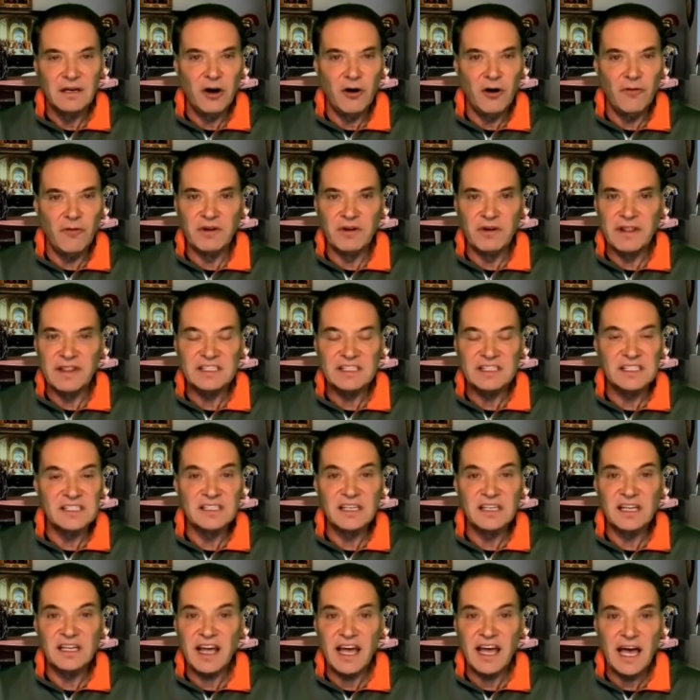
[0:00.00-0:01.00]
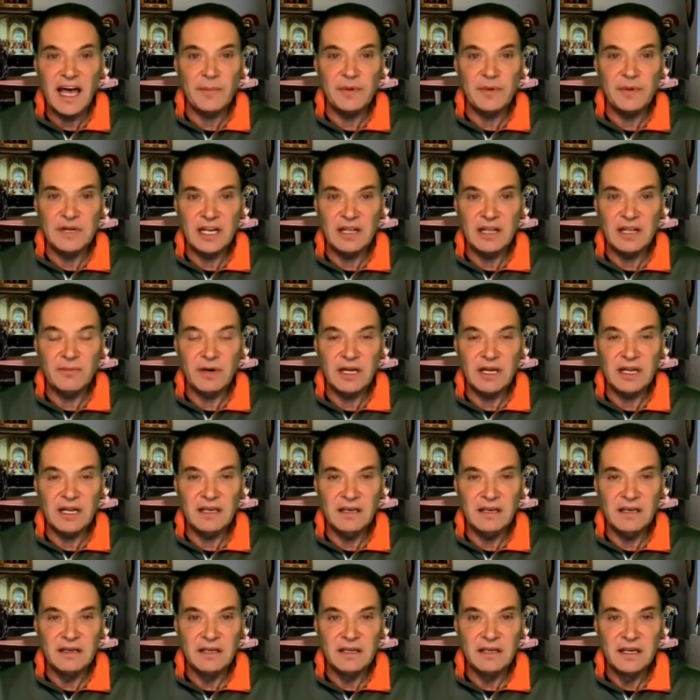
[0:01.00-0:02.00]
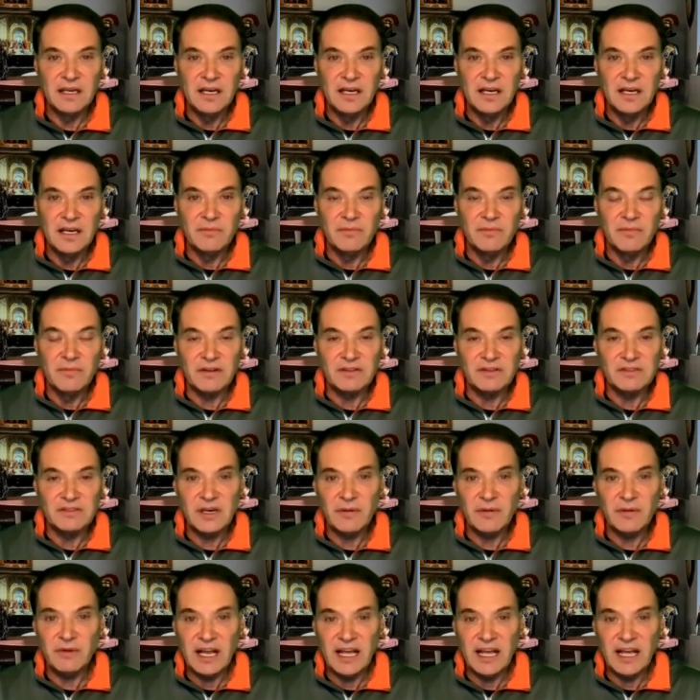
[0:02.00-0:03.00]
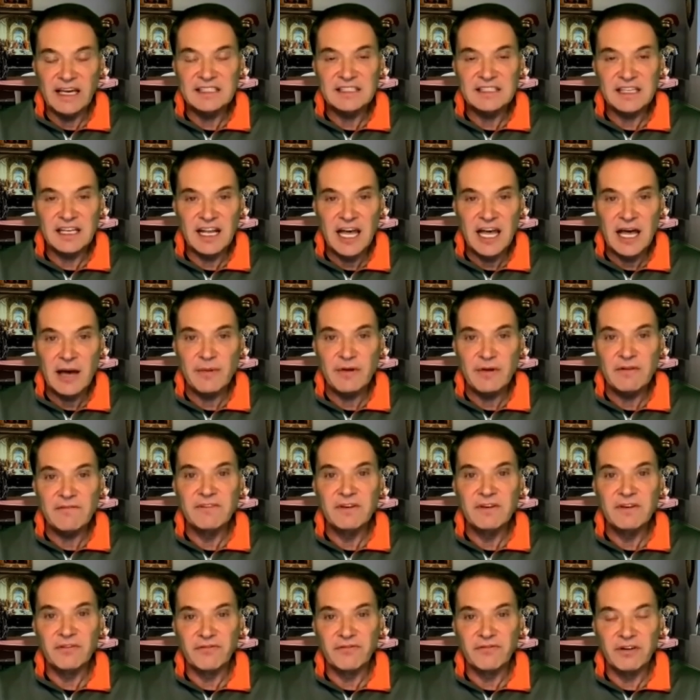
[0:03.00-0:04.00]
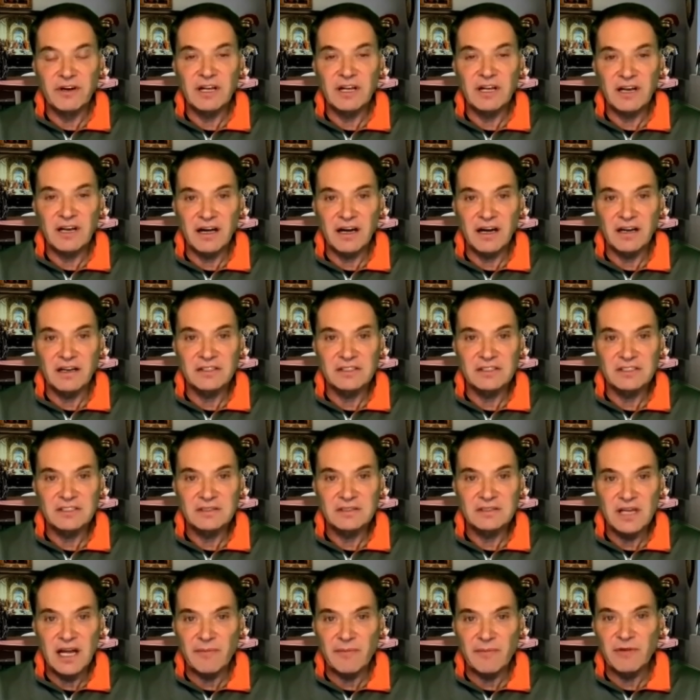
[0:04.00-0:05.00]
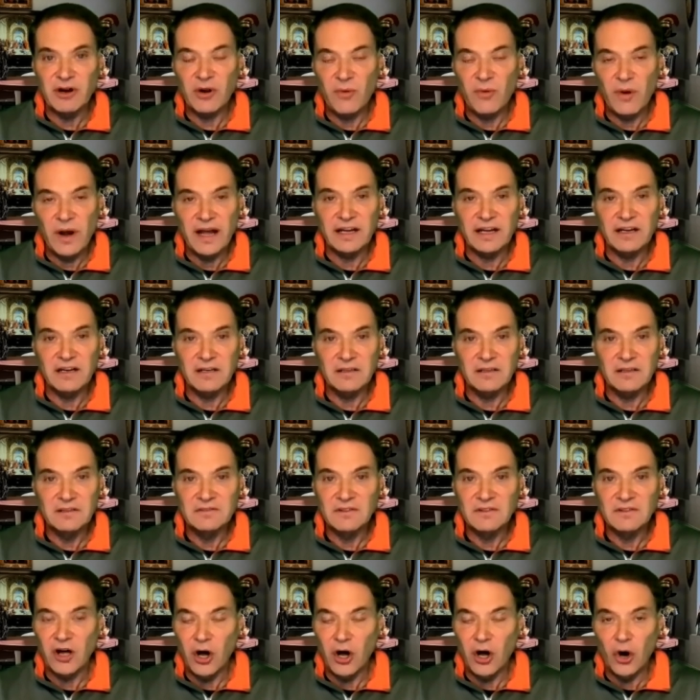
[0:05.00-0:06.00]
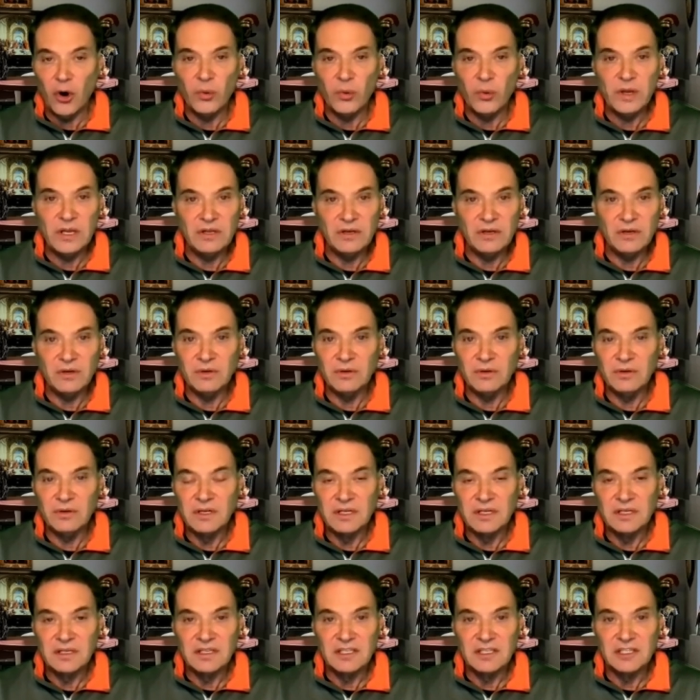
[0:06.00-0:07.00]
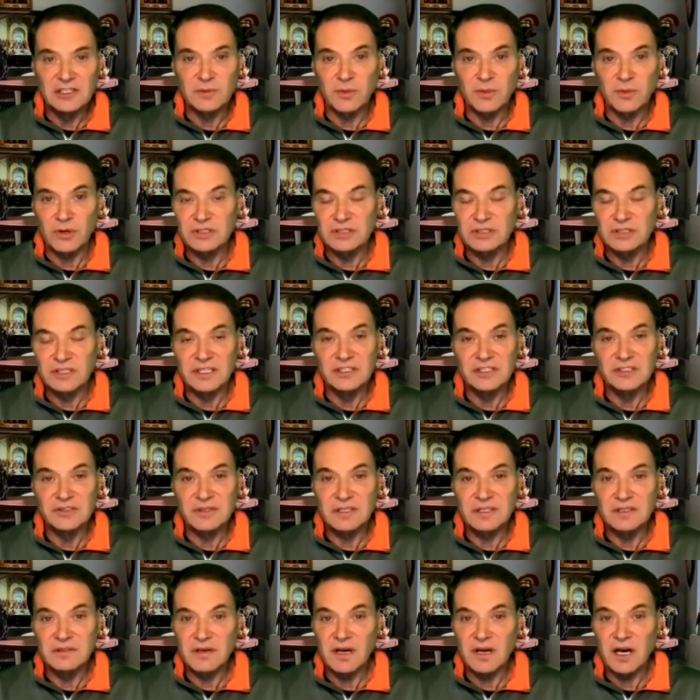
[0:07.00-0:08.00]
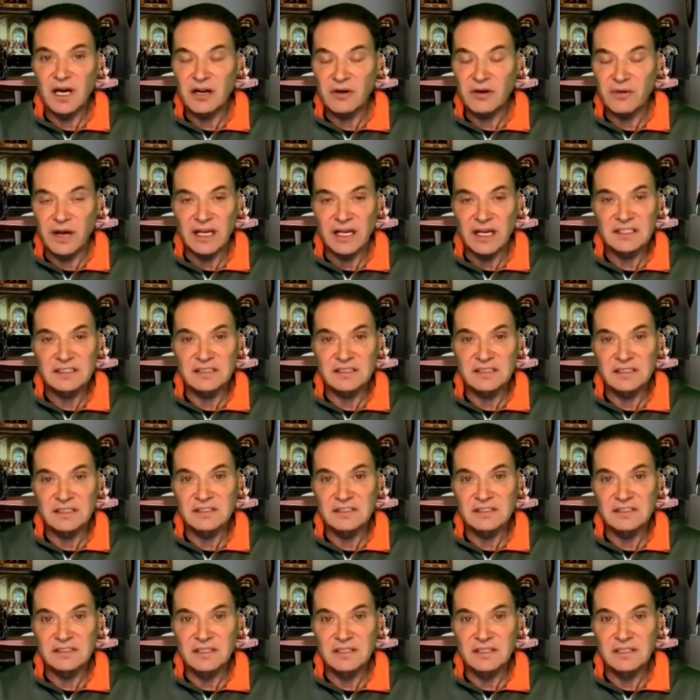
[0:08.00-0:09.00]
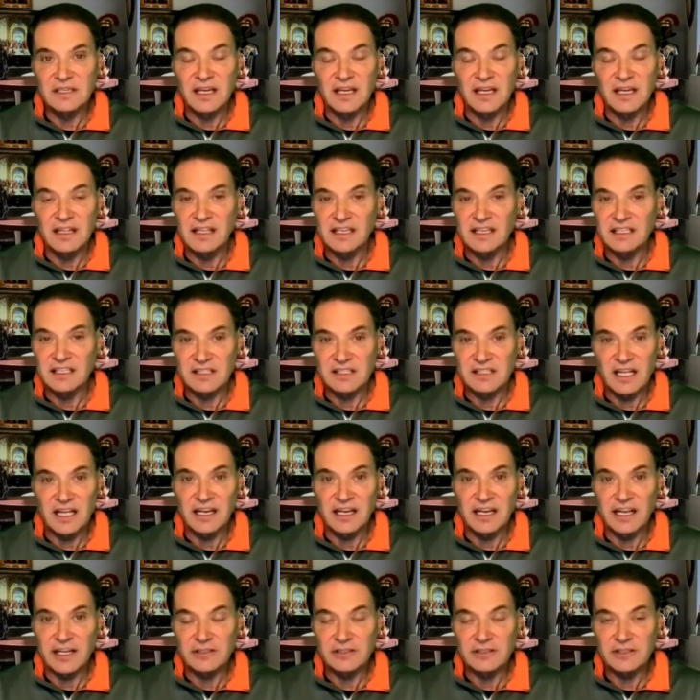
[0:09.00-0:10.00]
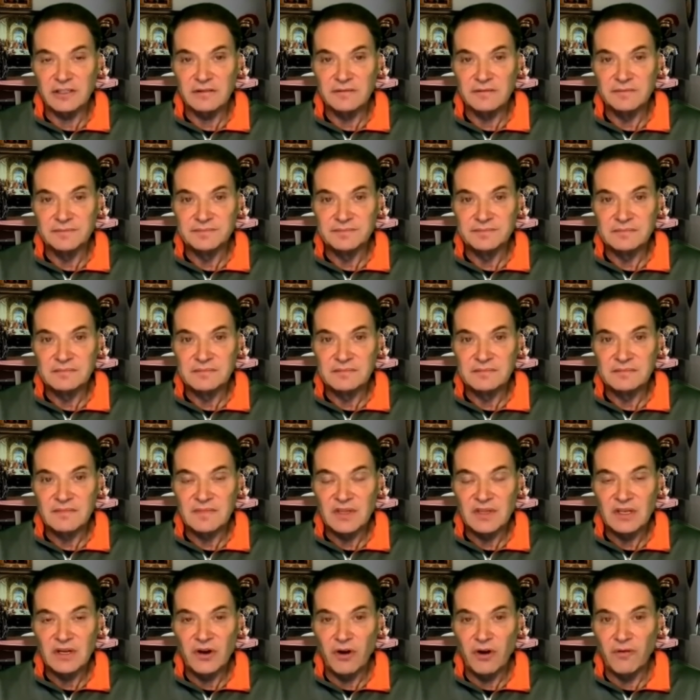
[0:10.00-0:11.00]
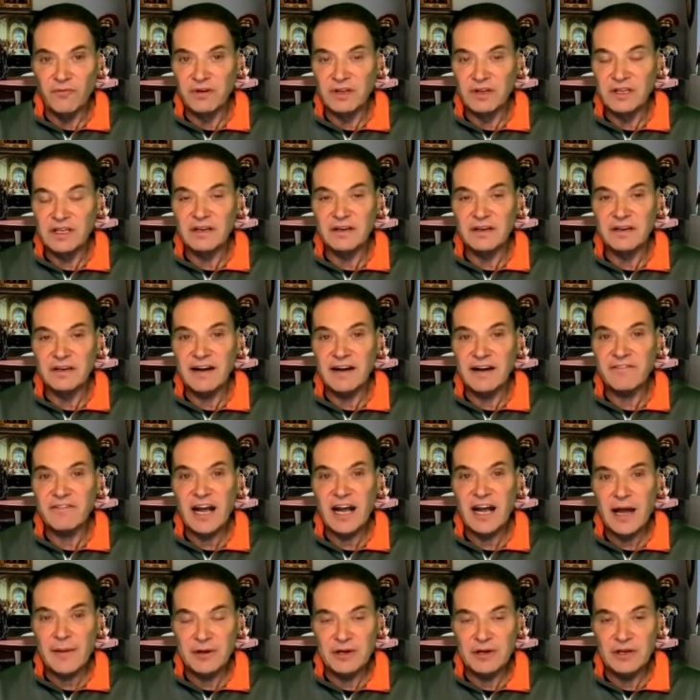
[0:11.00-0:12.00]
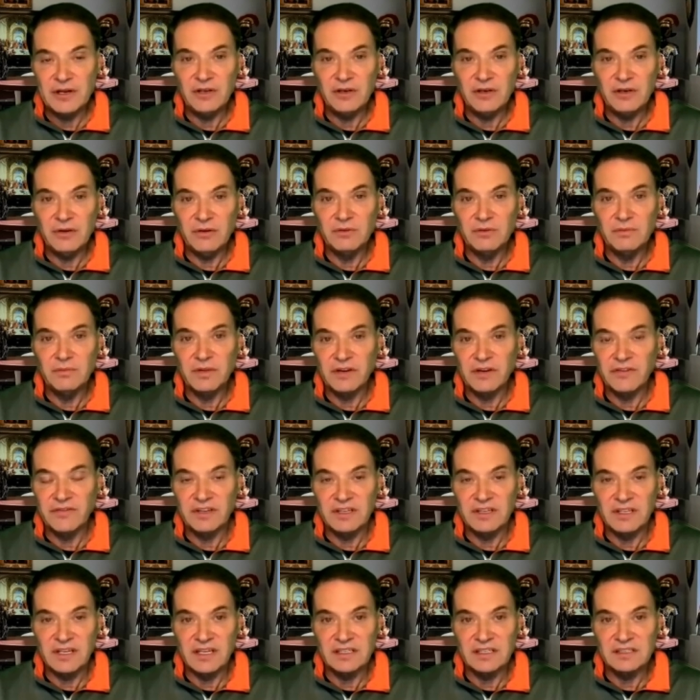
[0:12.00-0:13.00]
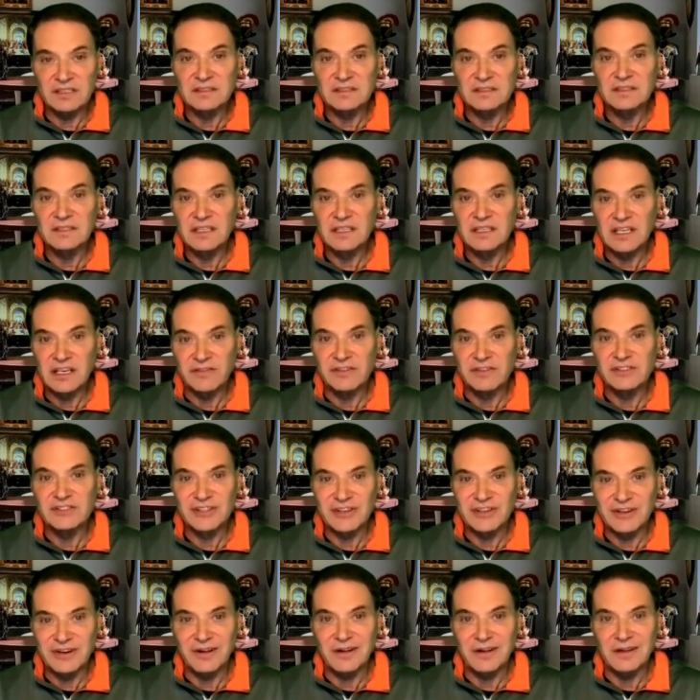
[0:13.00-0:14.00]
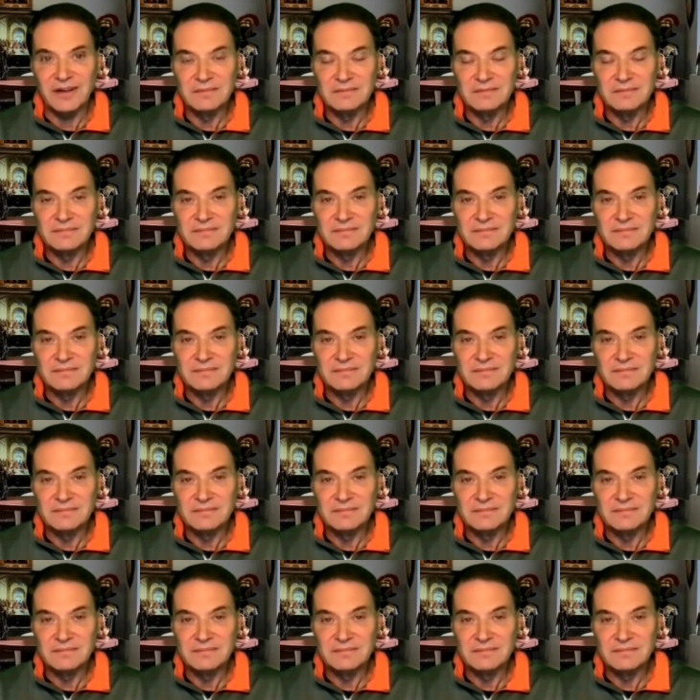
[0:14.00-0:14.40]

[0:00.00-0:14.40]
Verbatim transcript: Hopefully, this isn't going to happen to anybody, but if someone has that happen, feel free to call us. I'm Rick Wagner. All we do is personal injury, auto accidents, and things of that nature. Hopefully, it'll never happen to you, but if it does, give us a call.